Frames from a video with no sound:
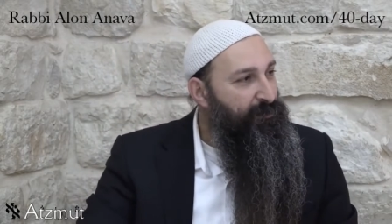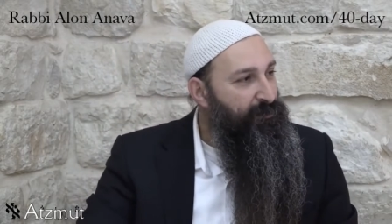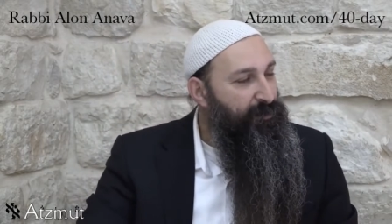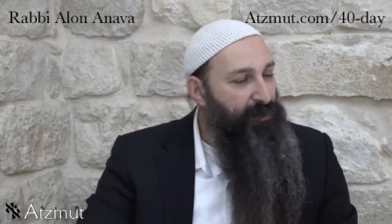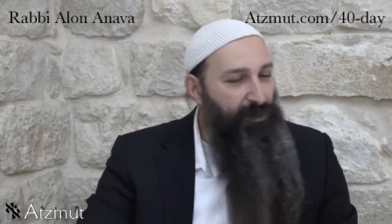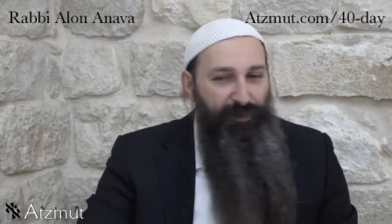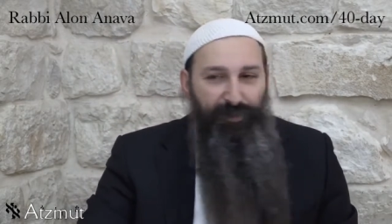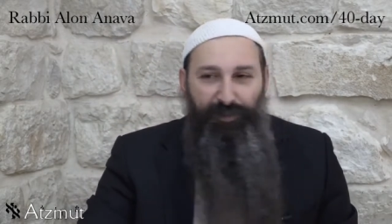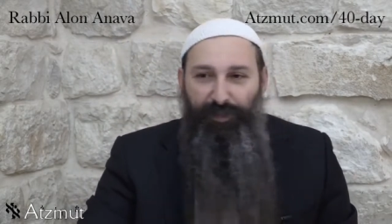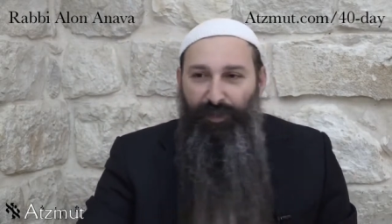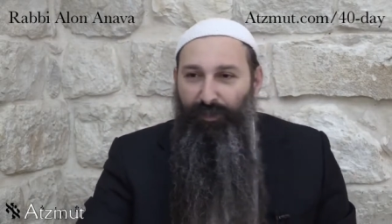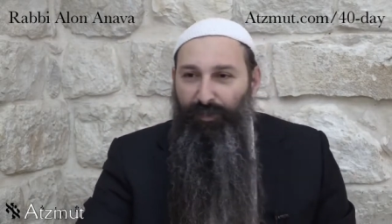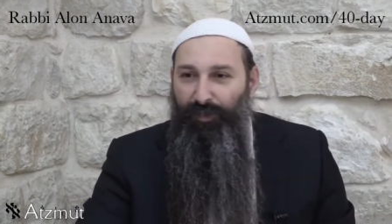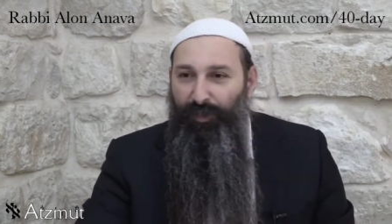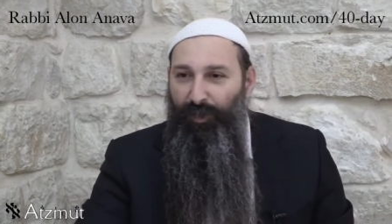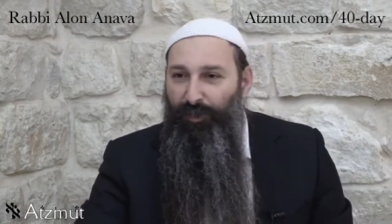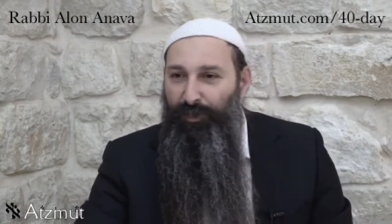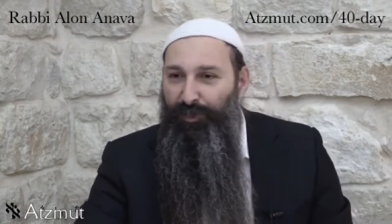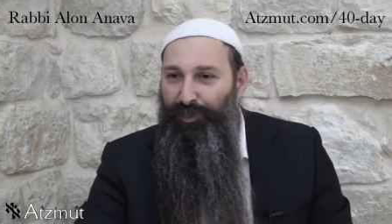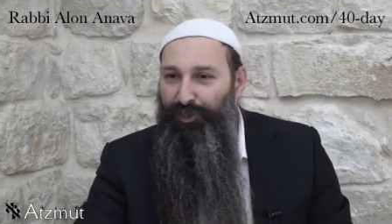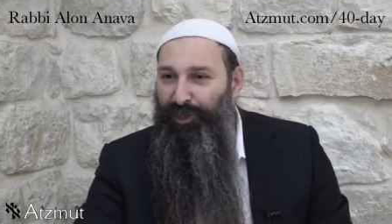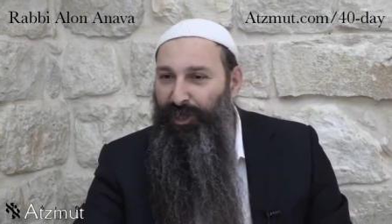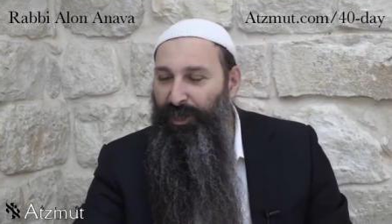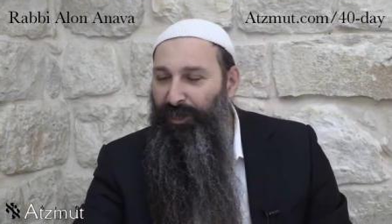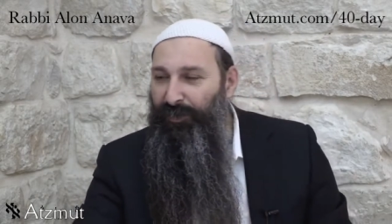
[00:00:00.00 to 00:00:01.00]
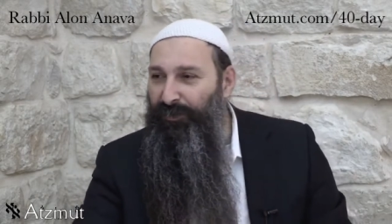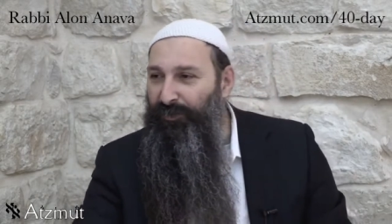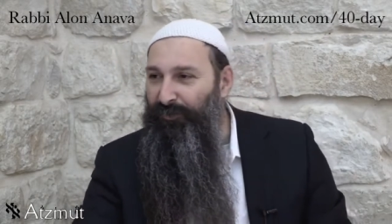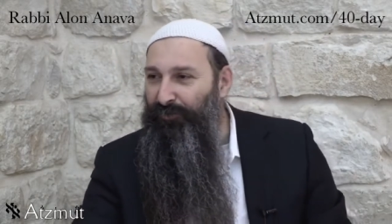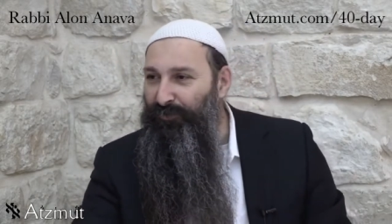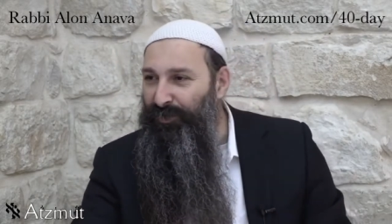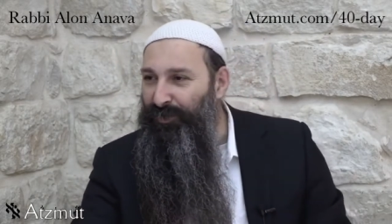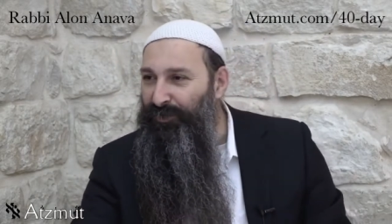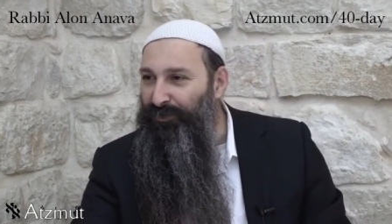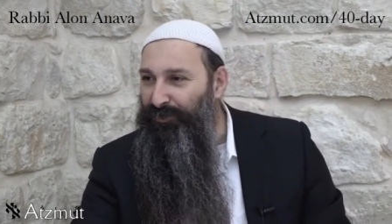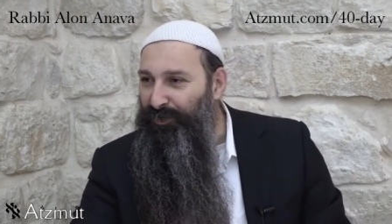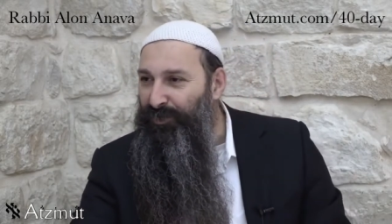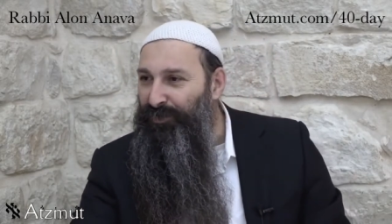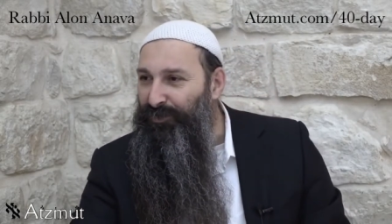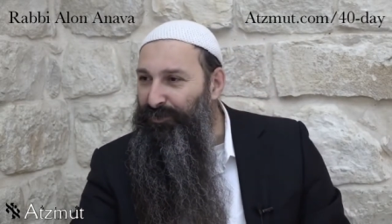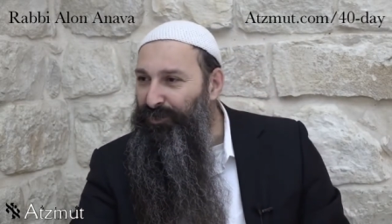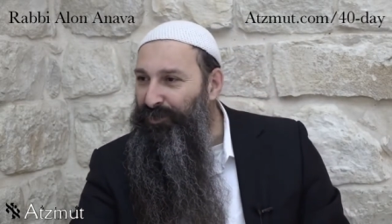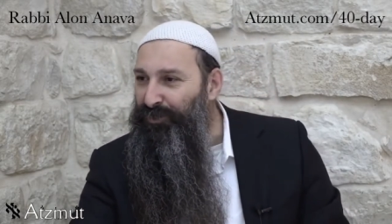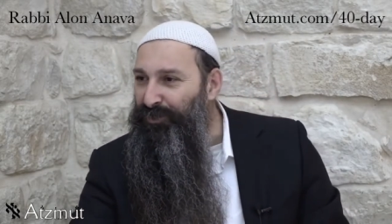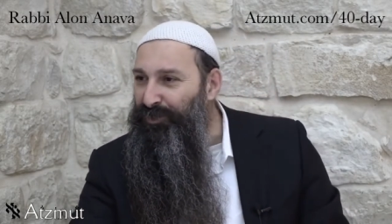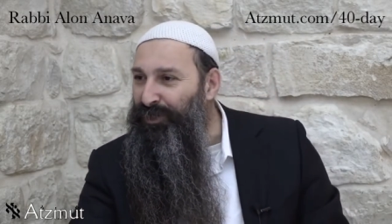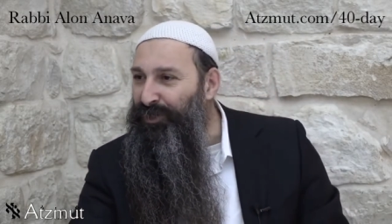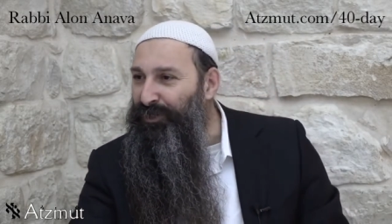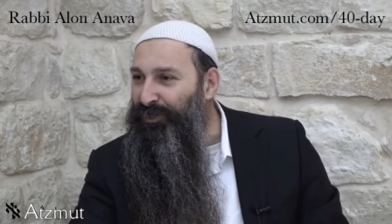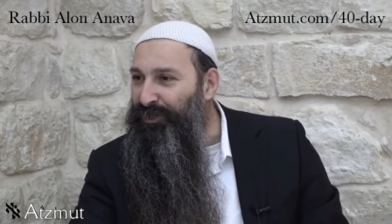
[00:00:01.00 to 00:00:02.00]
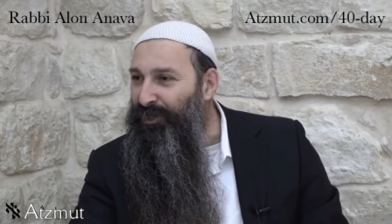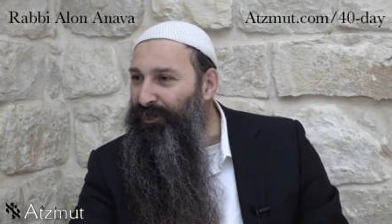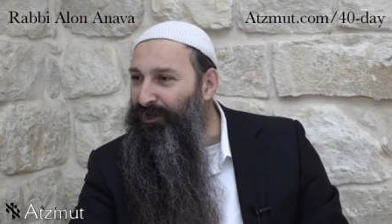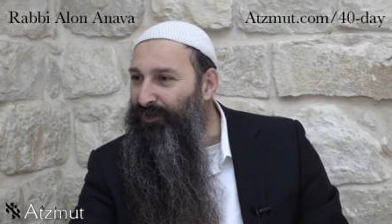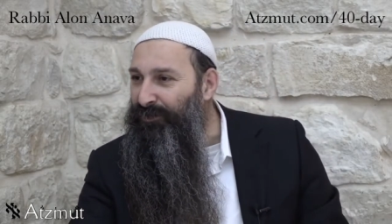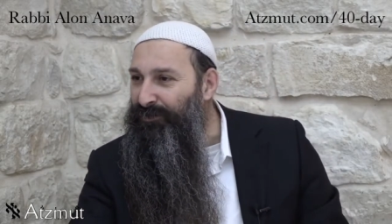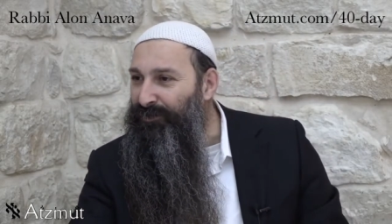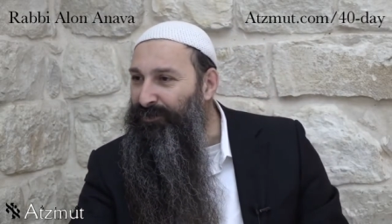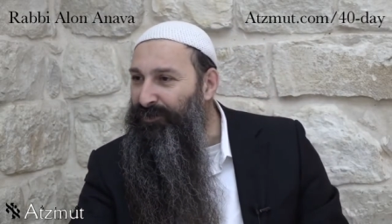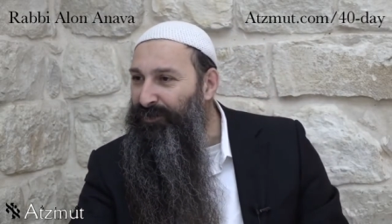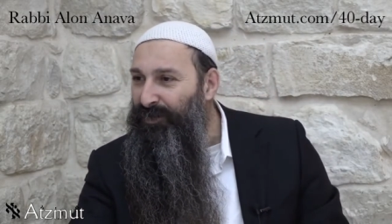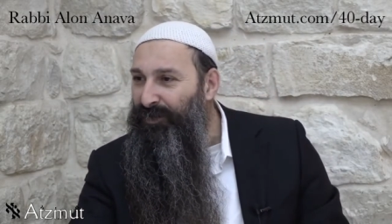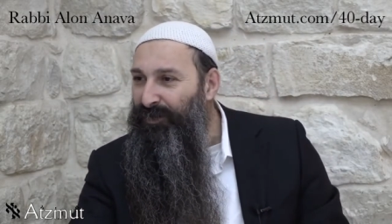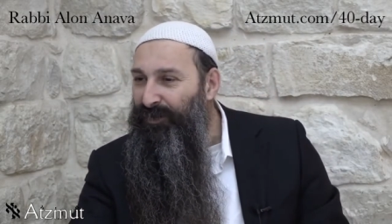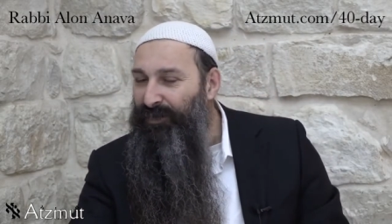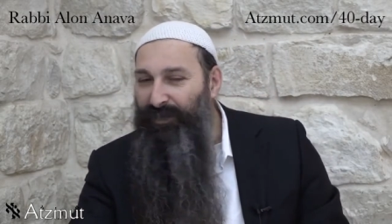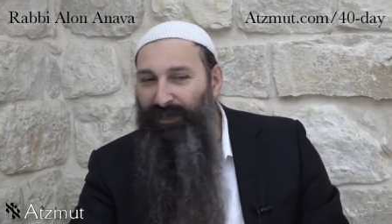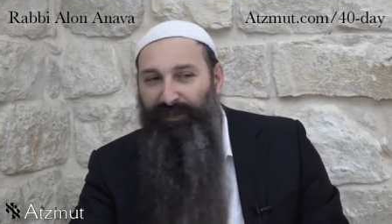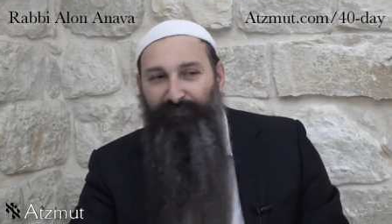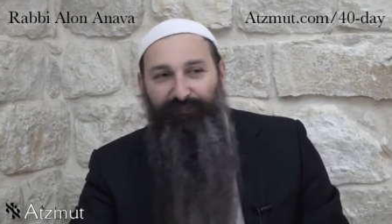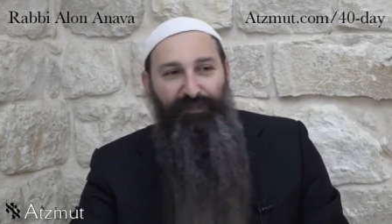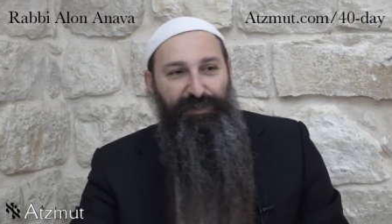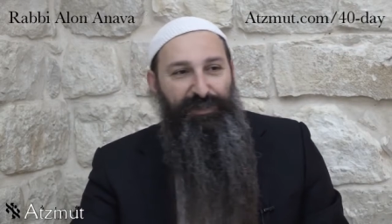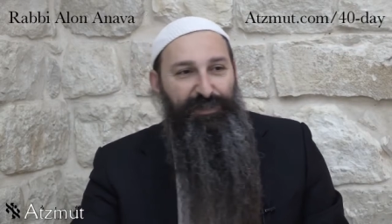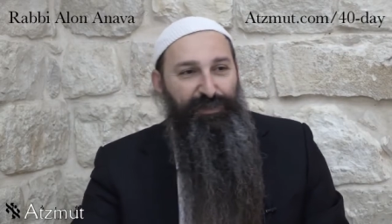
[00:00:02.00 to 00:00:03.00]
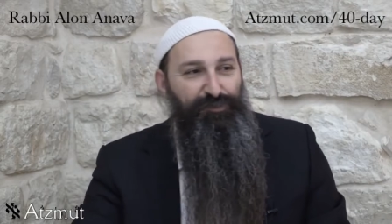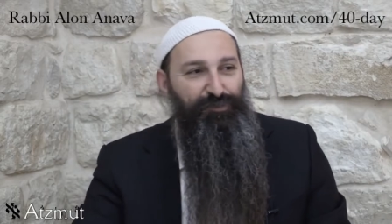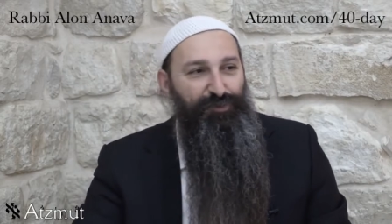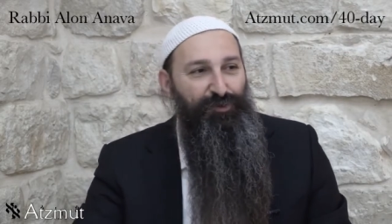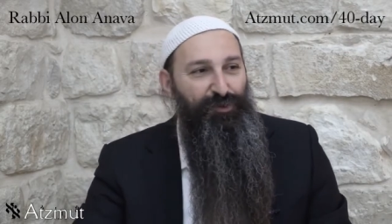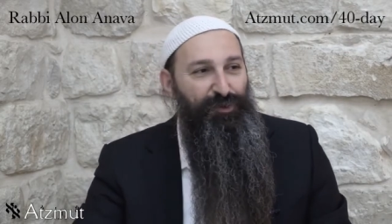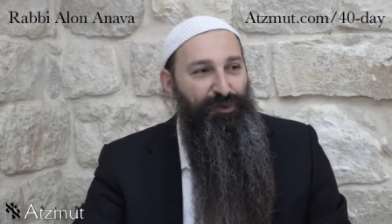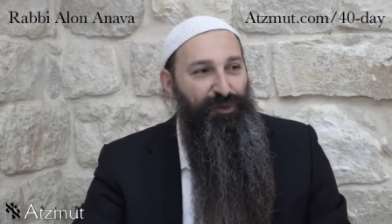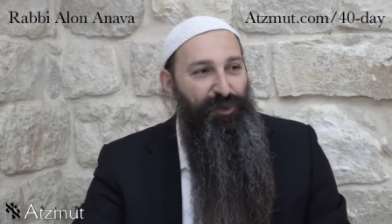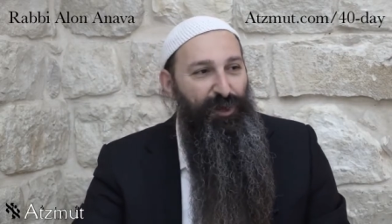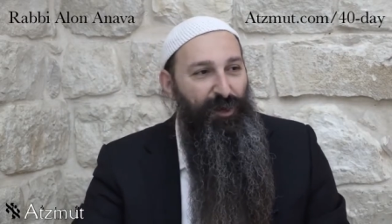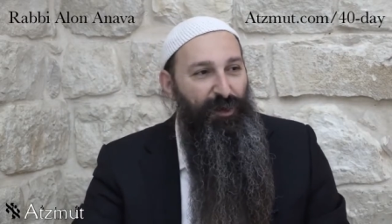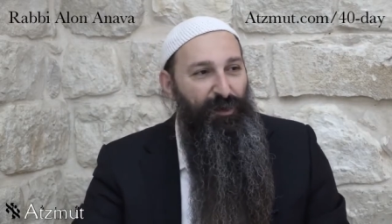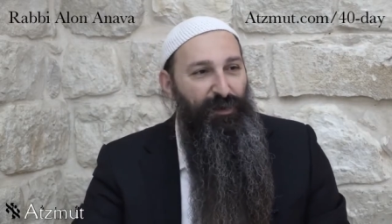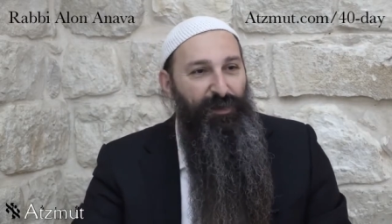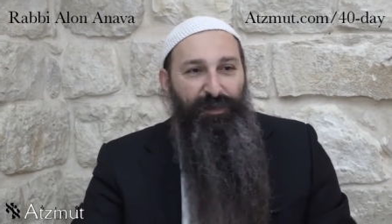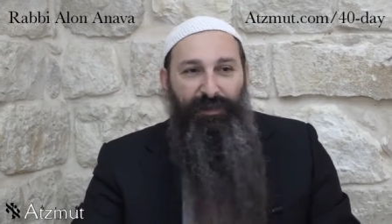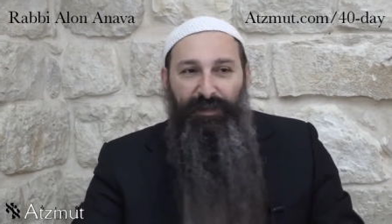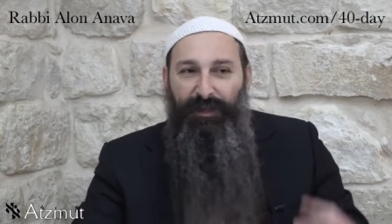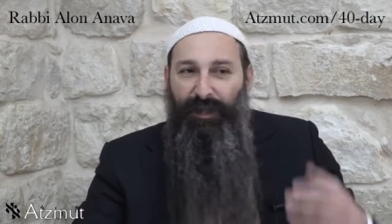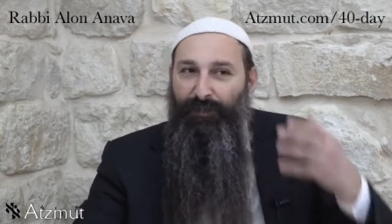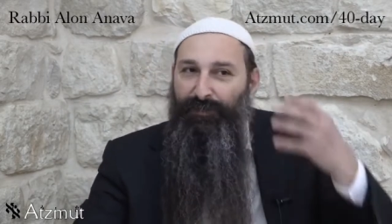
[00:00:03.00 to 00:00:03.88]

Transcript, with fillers: Now, you don't go and check the, the, the details, if it's true or not.